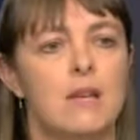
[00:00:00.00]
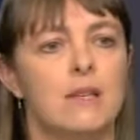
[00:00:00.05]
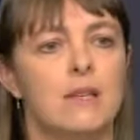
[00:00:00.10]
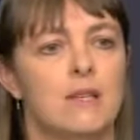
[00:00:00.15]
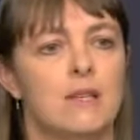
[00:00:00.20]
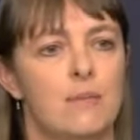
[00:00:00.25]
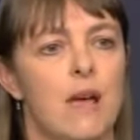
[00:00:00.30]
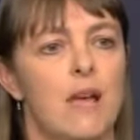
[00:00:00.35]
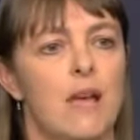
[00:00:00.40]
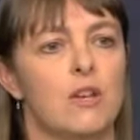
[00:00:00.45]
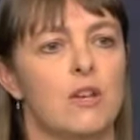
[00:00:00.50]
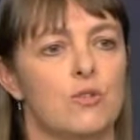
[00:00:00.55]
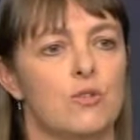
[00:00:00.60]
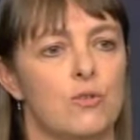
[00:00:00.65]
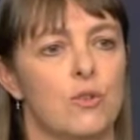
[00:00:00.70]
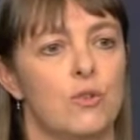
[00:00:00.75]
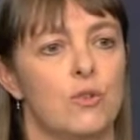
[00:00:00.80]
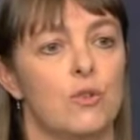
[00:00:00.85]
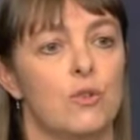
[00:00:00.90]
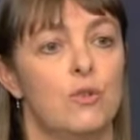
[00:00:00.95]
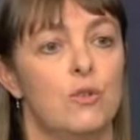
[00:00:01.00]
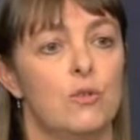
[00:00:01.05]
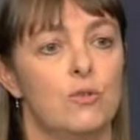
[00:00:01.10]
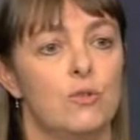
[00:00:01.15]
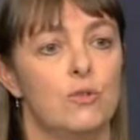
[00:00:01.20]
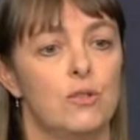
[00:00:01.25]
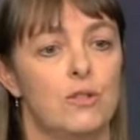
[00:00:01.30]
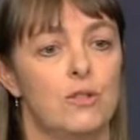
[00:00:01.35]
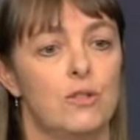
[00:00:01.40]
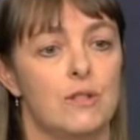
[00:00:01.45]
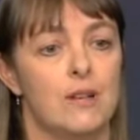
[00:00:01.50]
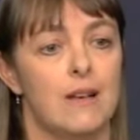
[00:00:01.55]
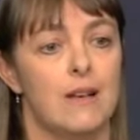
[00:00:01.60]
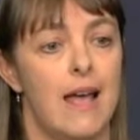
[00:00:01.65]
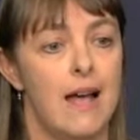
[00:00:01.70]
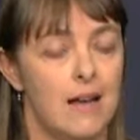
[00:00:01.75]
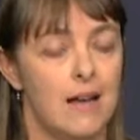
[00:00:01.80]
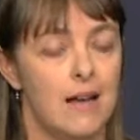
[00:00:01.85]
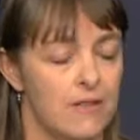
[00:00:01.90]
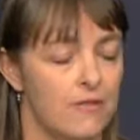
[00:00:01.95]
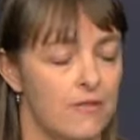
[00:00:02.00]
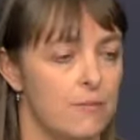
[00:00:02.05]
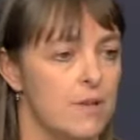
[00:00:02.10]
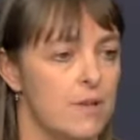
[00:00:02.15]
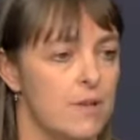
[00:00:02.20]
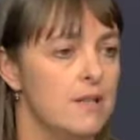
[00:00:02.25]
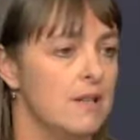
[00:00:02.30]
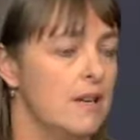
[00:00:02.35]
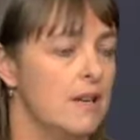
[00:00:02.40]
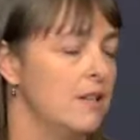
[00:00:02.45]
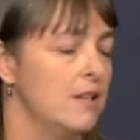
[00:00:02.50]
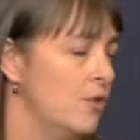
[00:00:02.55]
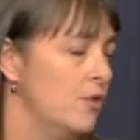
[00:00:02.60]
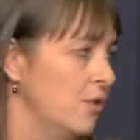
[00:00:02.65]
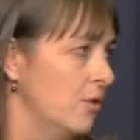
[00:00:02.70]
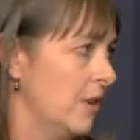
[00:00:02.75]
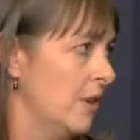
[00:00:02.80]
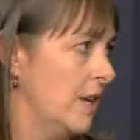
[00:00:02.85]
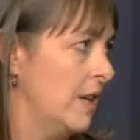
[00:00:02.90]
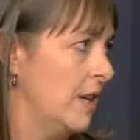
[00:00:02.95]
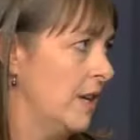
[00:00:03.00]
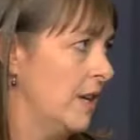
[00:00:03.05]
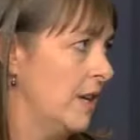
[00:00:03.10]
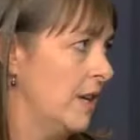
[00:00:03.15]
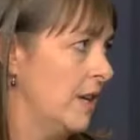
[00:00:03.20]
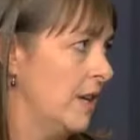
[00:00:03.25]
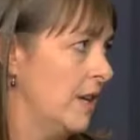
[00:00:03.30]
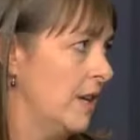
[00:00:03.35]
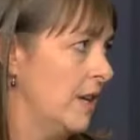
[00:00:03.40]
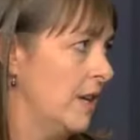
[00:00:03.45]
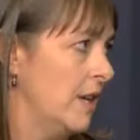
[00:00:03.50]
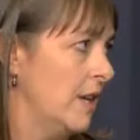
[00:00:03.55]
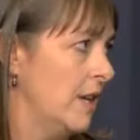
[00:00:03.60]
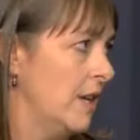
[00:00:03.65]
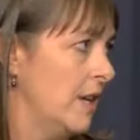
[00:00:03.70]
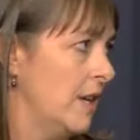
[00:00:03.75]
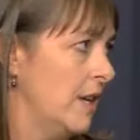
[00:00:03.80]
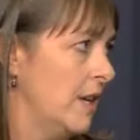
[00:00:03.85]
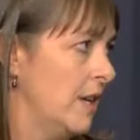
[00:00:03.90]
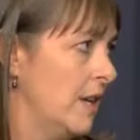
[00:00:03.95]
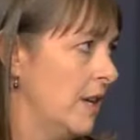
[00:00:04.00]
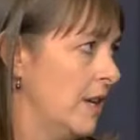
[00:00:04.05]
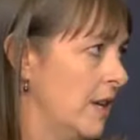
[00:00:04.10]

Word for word: to make sure that the good that our government, under your leadership, can do